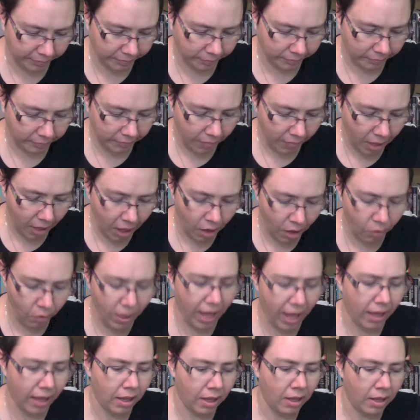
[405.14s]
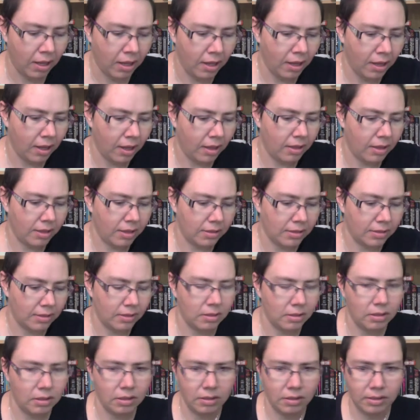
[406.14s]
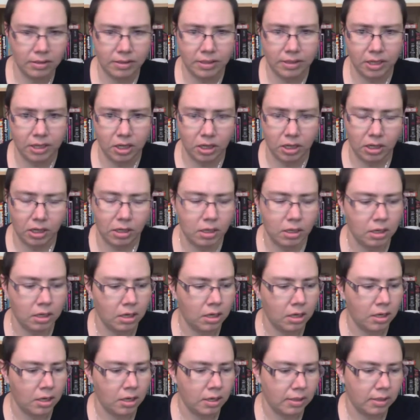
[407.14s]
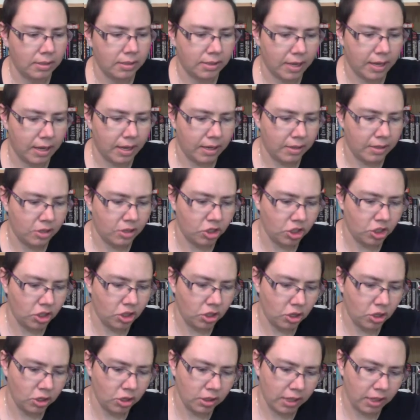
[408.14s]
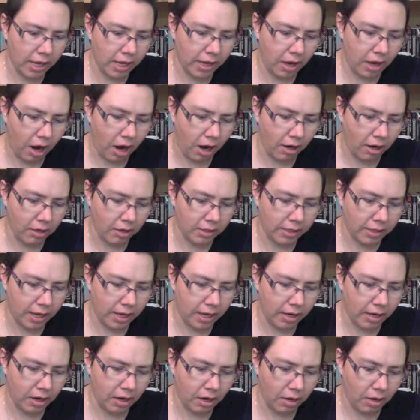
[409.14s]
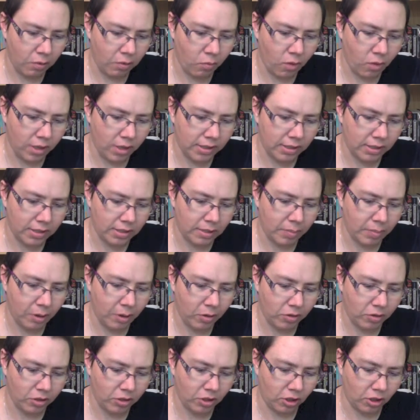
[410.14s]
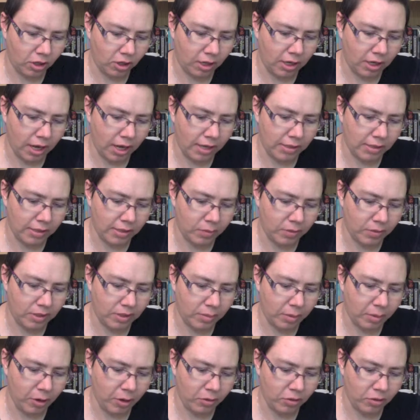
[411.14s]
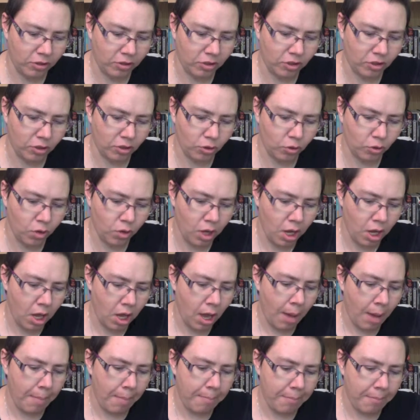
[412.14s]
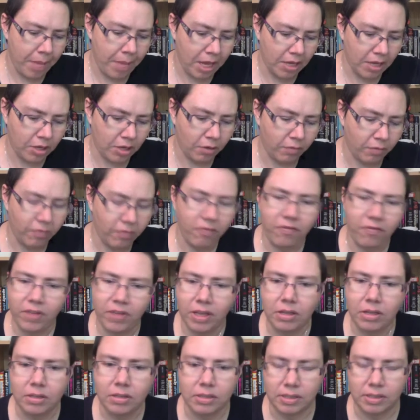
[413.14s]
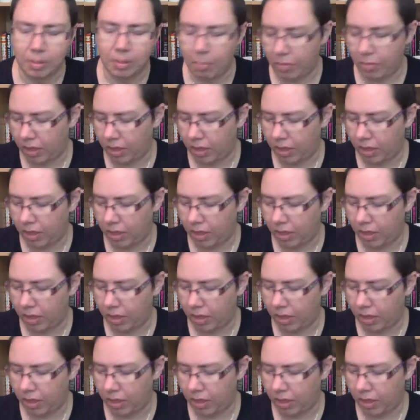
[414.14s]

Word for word: Okay. This little sticker says she looked like art, and art wasn't supposed to look nice. It was supposed to make you feel something.